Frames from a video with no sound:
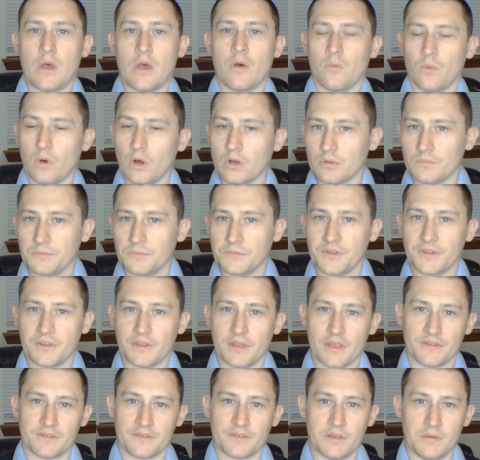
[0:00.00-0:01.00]
Welcome to
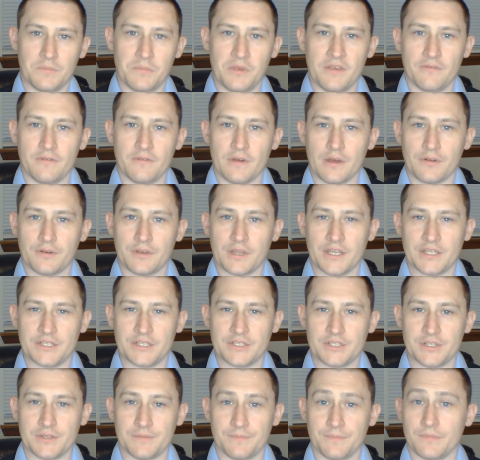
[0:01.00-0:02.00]
the SCP
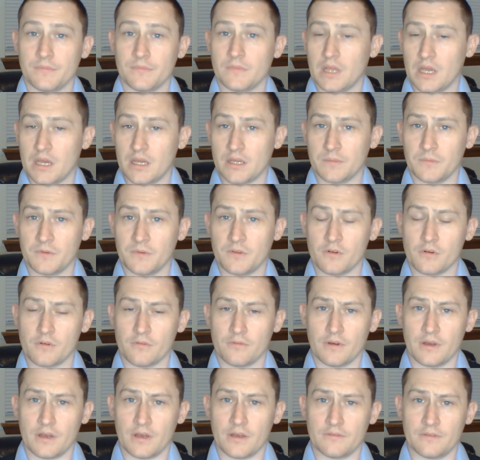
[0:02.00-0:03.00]
Foundation. I am
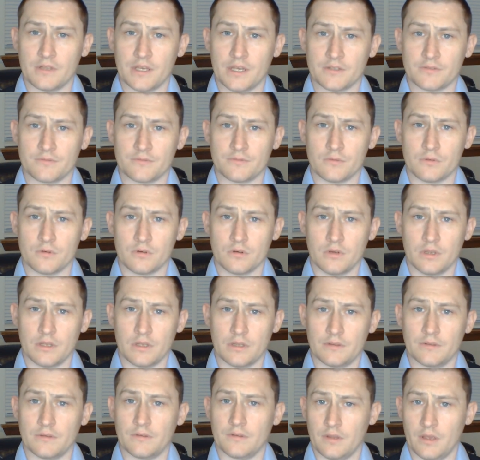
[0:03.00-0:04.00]
05 4,
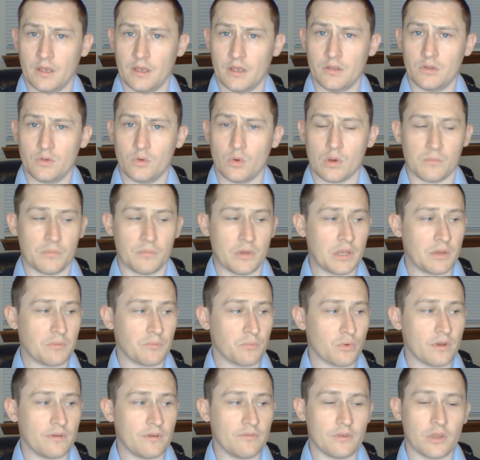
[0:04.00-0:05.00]
and today you are
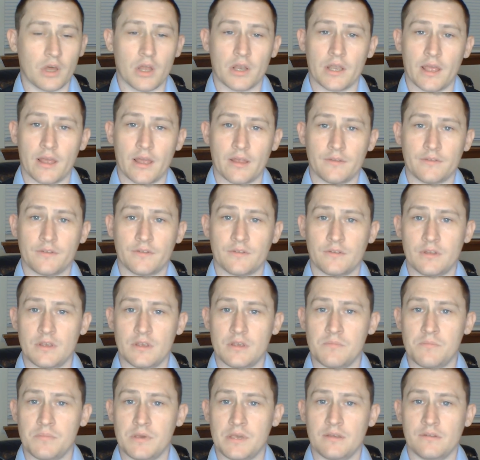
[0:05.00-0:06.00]
being briefed on
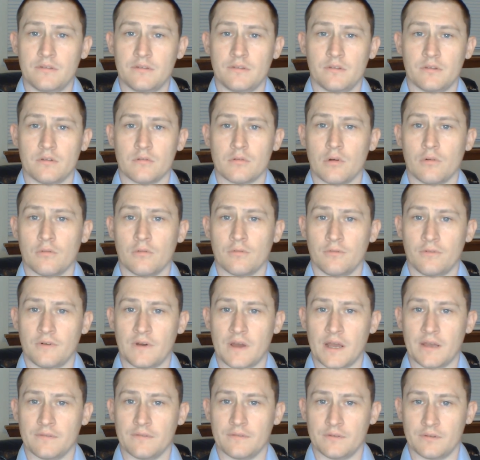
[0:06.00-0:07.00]
SCP
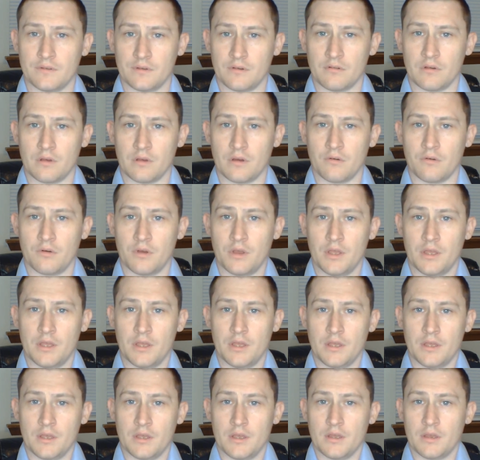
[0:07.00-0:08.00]
050.
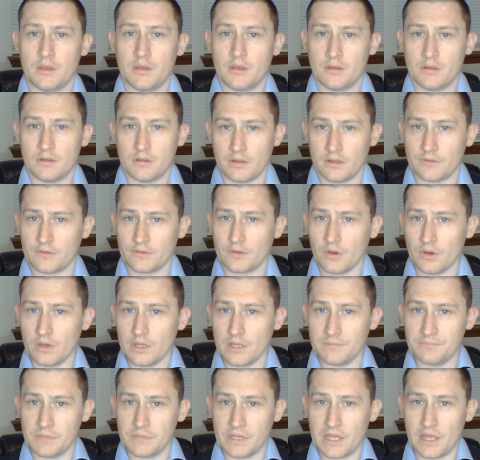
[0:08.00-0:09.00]
Let's go
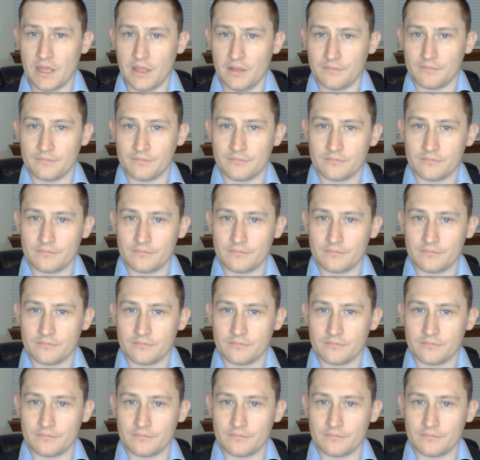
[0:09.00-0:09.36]
ahead and begin.